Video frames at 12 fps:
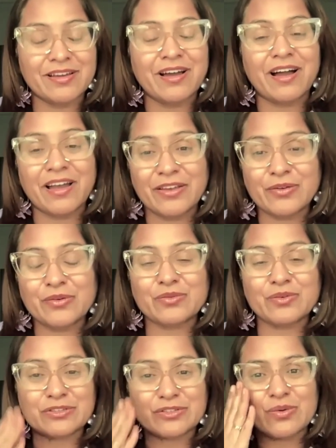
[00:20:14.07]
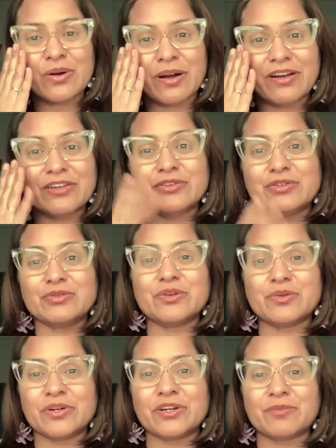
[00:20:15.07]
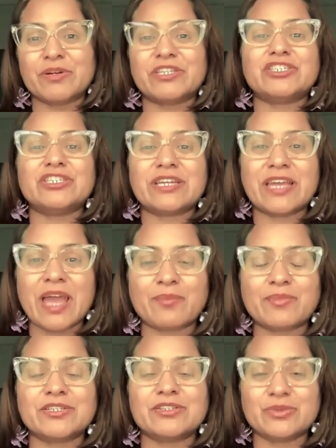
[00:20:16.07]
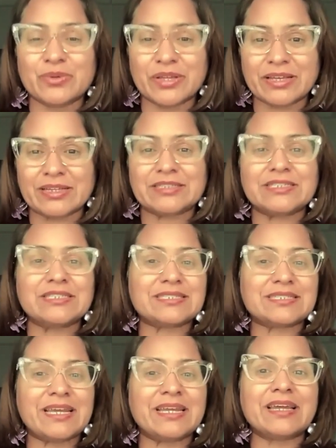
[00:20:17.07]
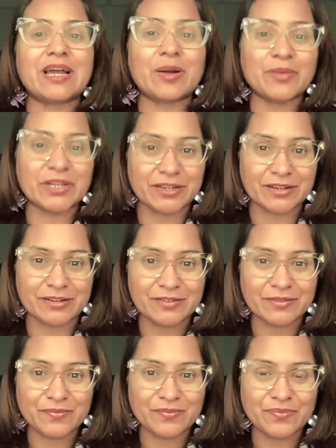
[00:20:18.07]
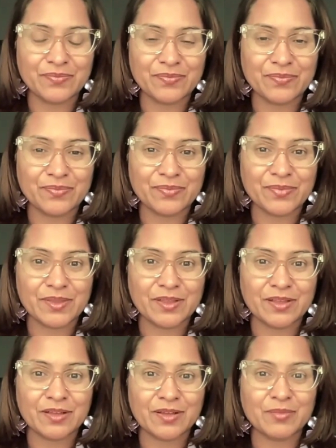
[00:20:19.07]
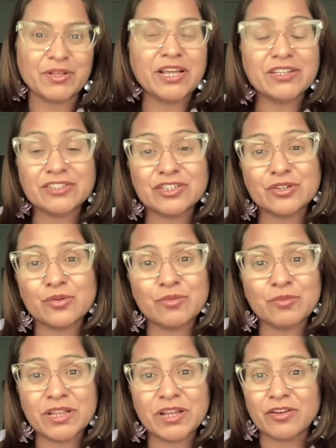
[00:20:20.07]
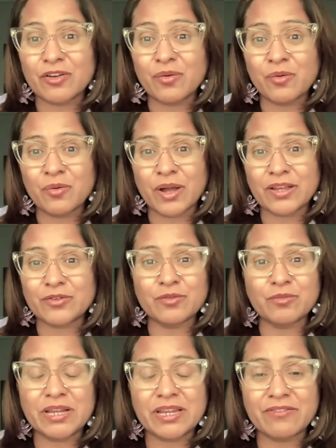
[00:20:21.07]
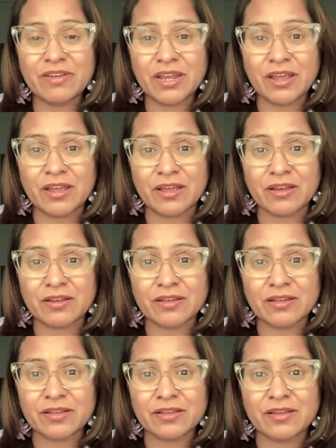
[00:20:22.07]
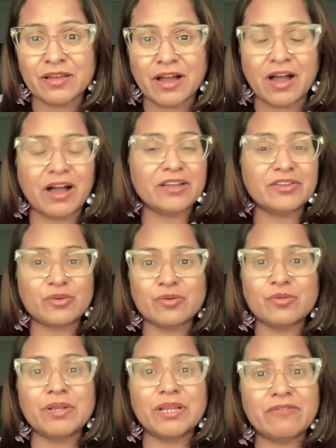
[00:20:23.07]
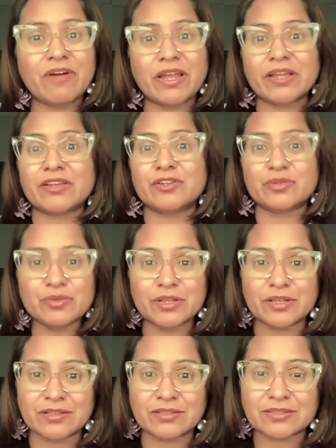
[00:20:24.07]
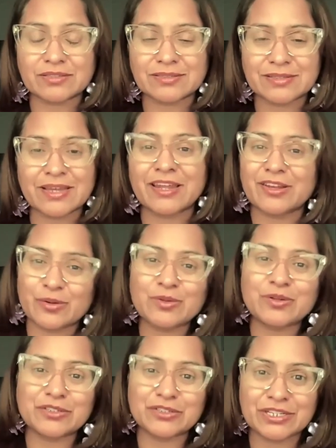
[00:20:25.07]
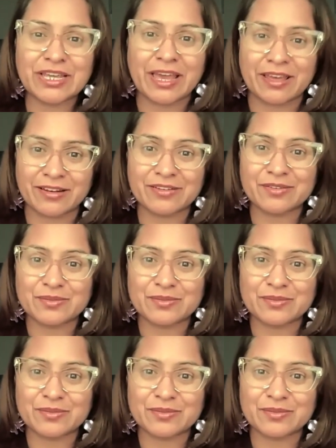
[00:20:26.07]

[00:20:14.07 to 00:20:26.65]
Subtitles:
I know it was so hard to do the work, but she kept doing it. She stayed committed. But then she told me that, no, I don't believe in it. I don't believe I can do this. And I told her she can.